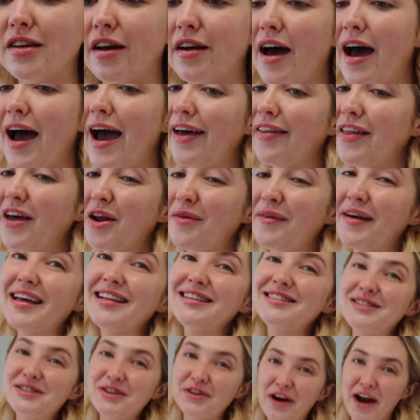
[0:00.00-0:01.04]
on a highlight on my
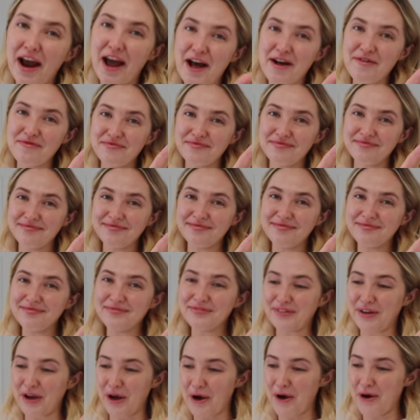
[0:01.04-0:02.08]
Instagram.
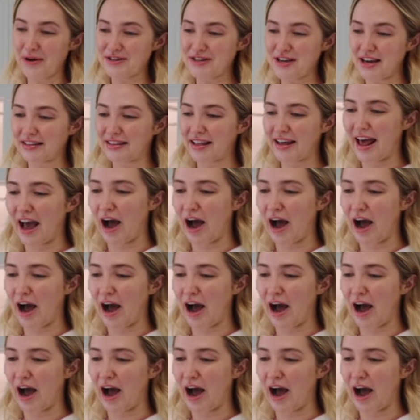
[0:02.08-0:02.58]
Go check that